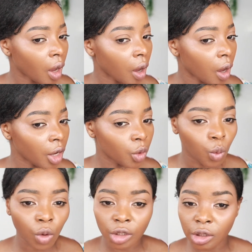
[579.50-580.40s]
it
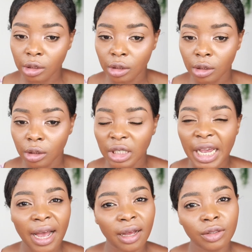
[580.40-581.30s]
was,
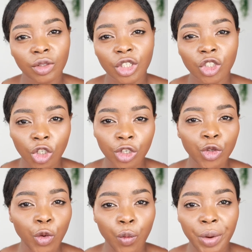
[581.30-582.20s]
yeah, so it does
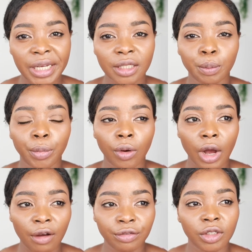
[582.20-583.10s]
crease, but
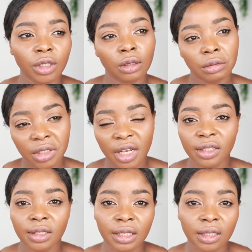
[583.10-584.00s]
after say
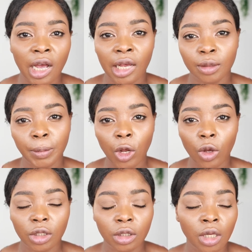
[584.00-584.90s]
6 hours
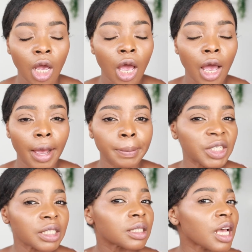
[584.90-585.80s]
plus.
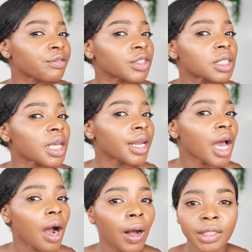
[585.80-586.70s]
This is after 10
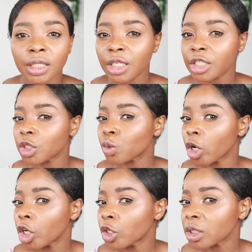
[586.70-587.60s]
hours, and this is
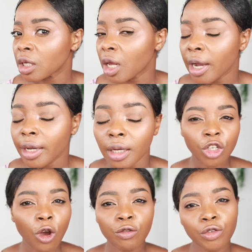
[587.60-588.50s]
what it looks like.
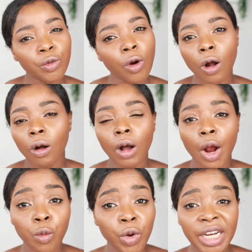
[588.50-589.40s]
So overall, I
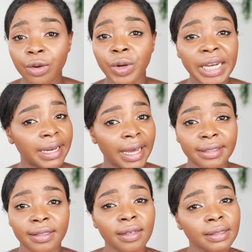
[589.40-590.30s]
really like
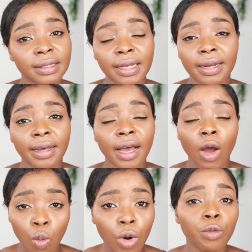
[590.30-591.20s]
this concealer. I
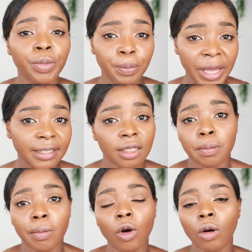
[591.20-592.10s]
will be getting
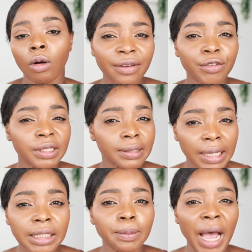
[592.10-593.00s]
more for
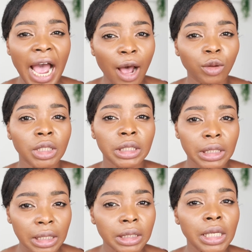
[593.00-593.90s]
£6.
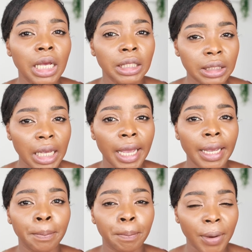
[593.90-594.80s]
This is
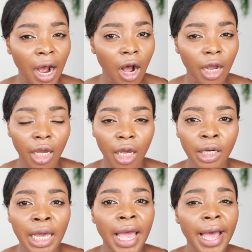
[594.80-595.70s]
a
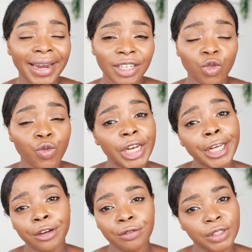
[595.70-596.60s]
bargain, and it's really
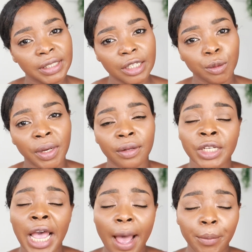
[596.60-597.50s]
good for £6.
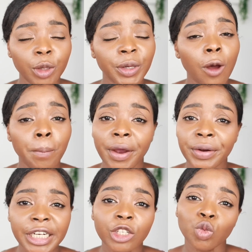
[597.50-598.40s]
I'm going to be
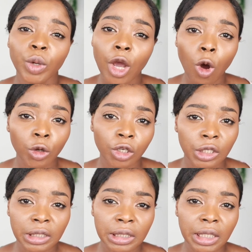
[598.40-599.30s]
comparing this with other
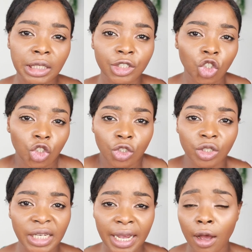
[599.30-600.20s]
concealers just to
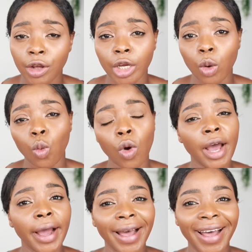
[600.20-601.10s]
see how they
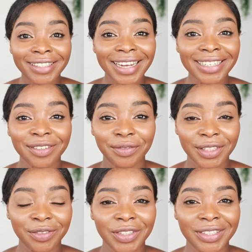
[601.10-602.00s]
work. So that's it for
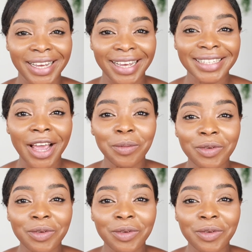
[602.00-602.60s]
this video, guys. I hope you